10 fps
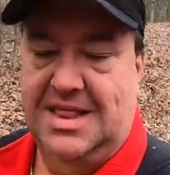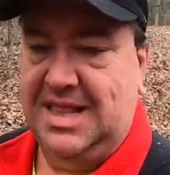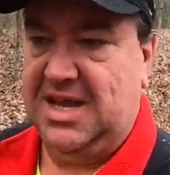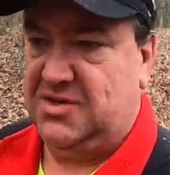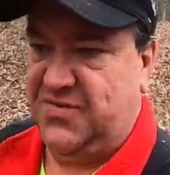
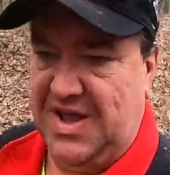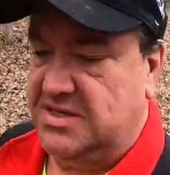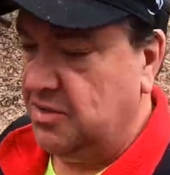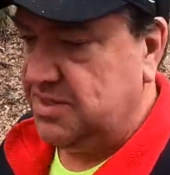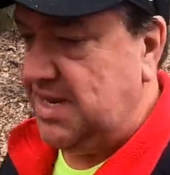less fat.
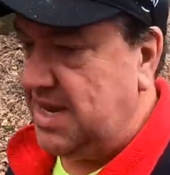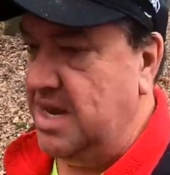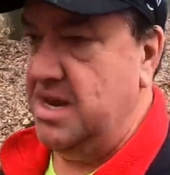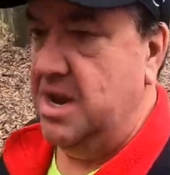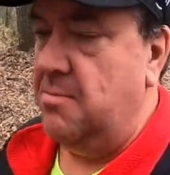So it's not
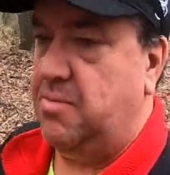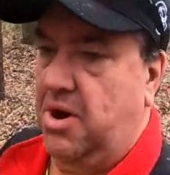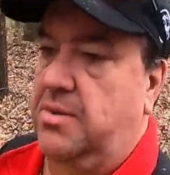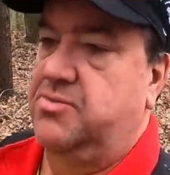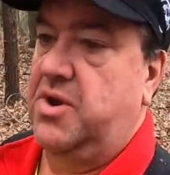a
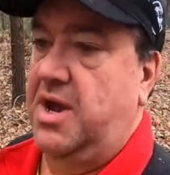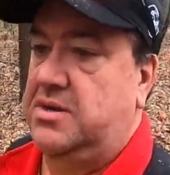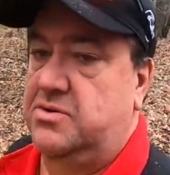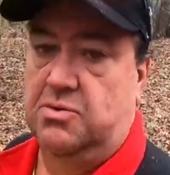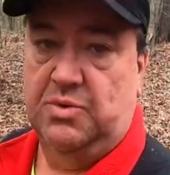number I'm
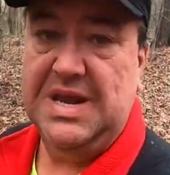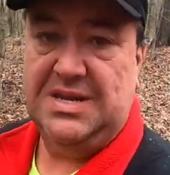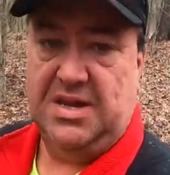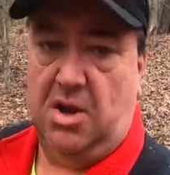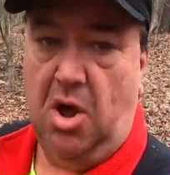trying to
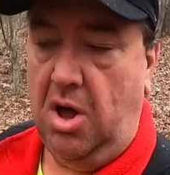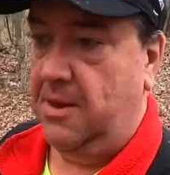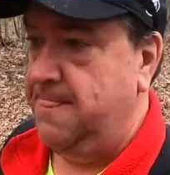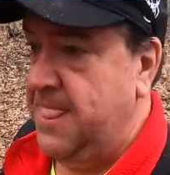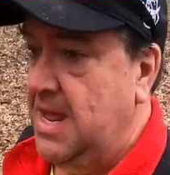reach at all.